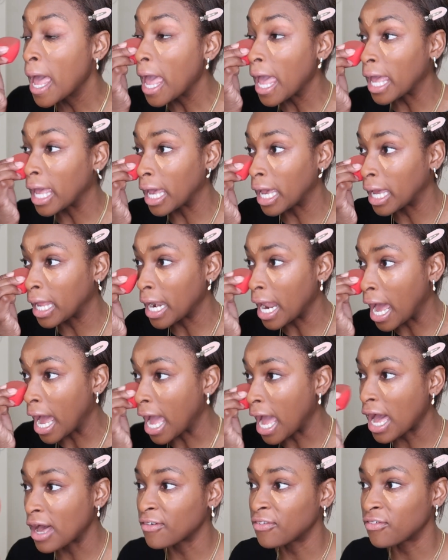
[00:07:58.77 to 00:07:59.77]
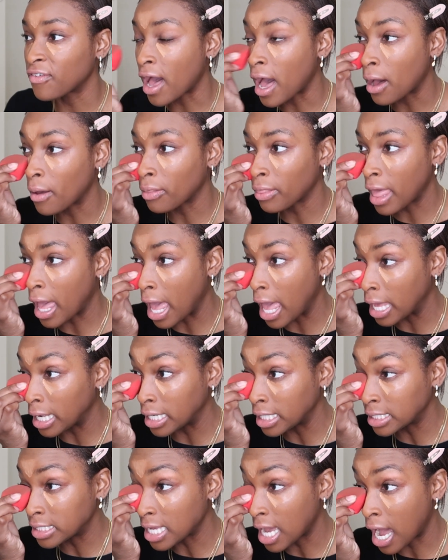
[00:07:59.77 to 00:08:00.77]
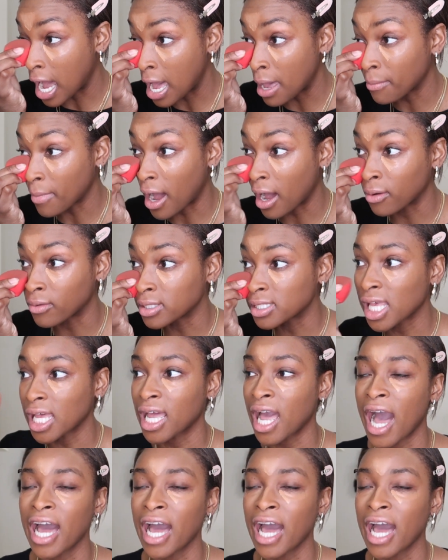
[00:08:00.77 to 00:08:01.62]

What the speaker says: And I have found that anytime I was like